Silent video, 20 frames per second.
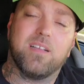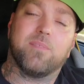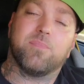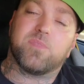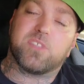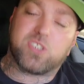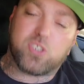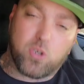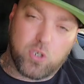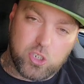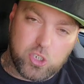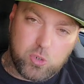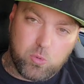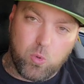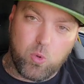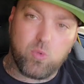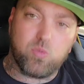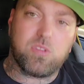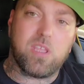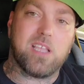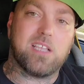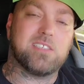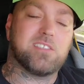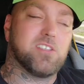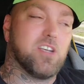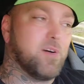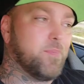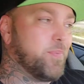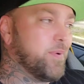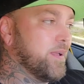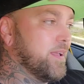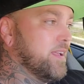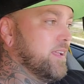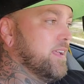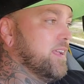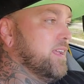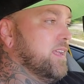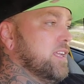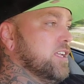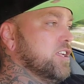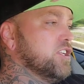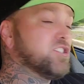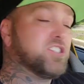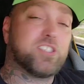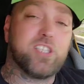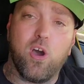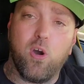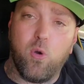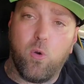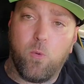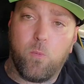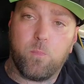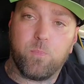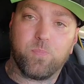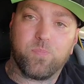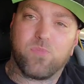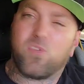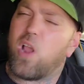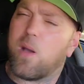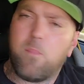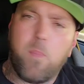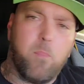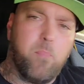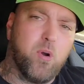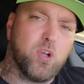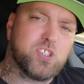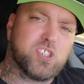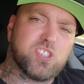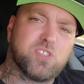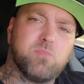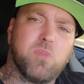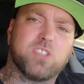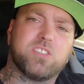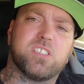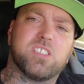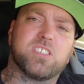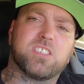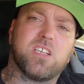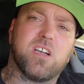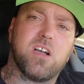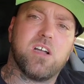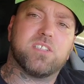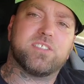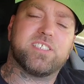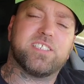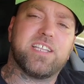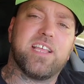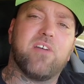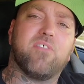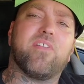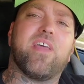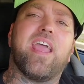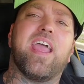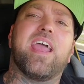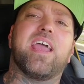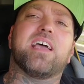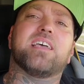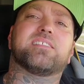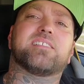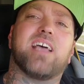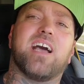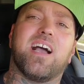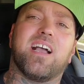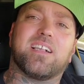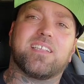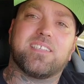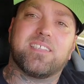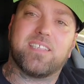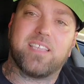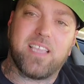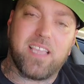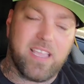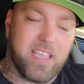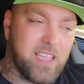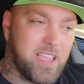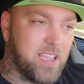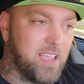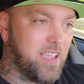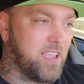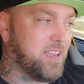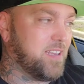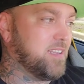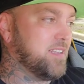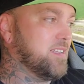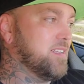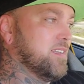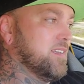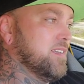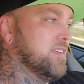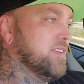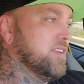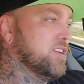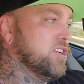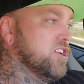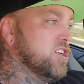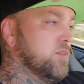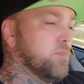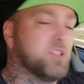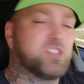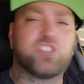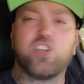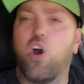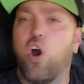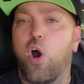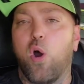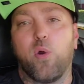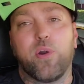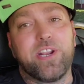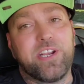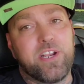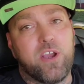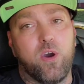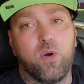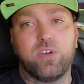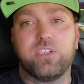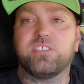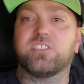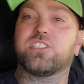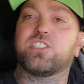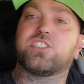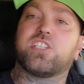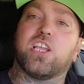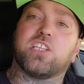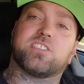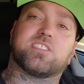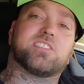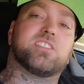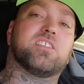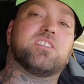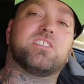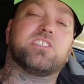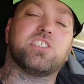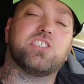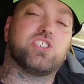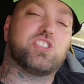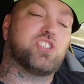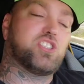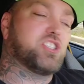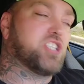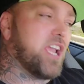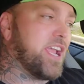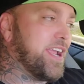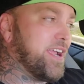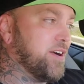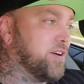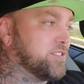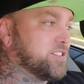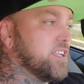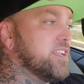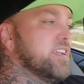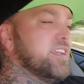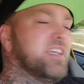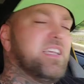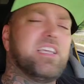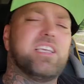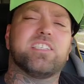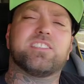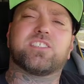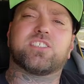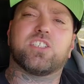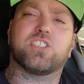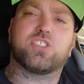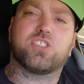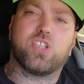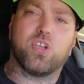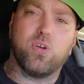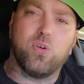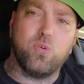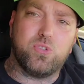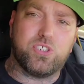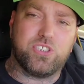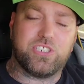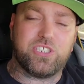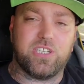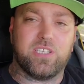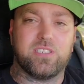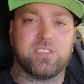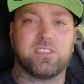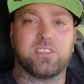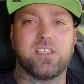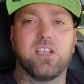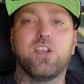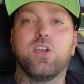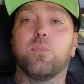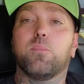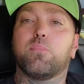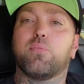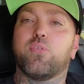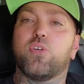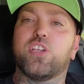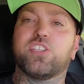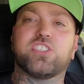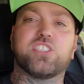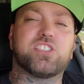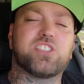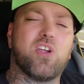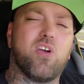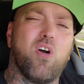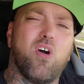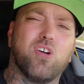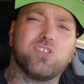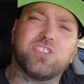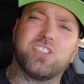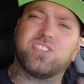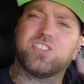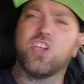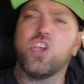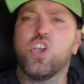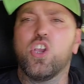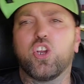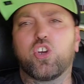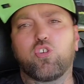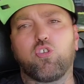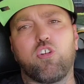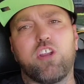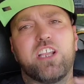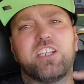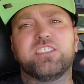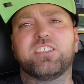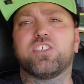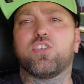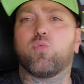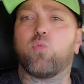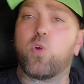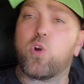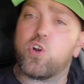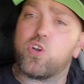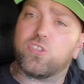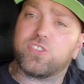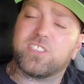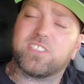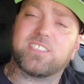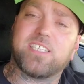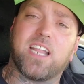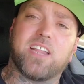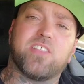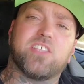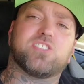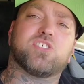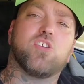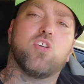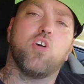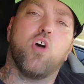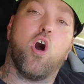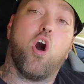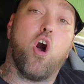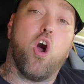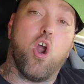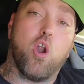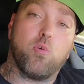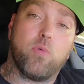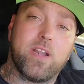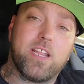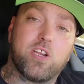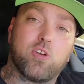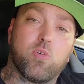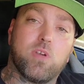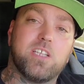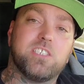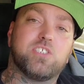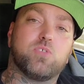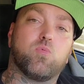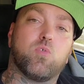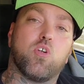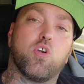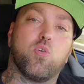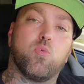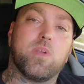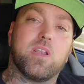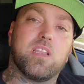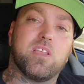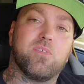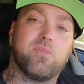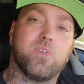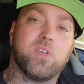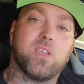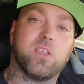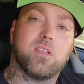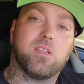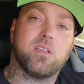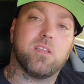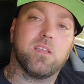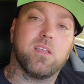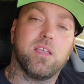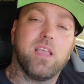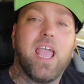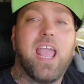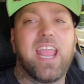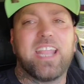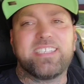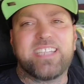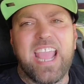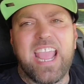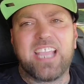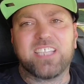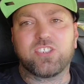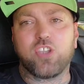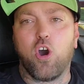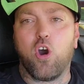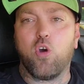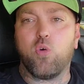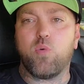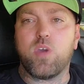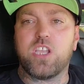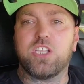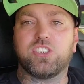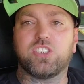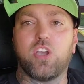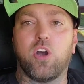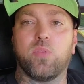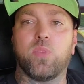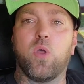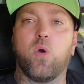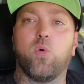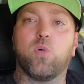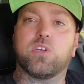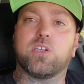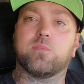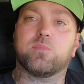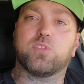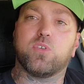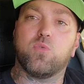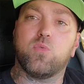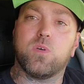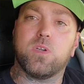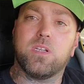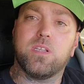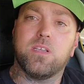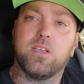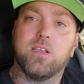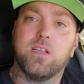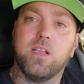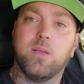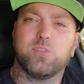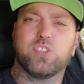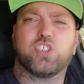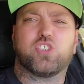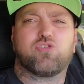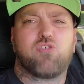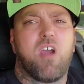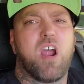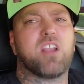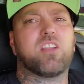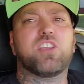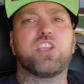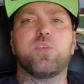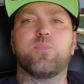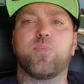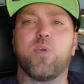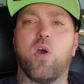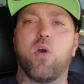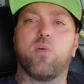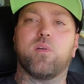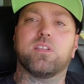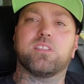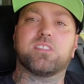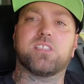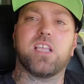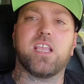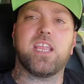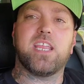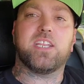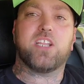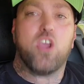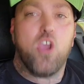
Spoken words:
It's going to screw things up. So, I'm going to push as much of this content out as I can. But y'all already know, these detention centers, these jails, institutions, prisons, they're all just crazier worlds inside of this already crazy world we live in. And as always, y'all know what I'm doing. Just trying to keep y'all entertained.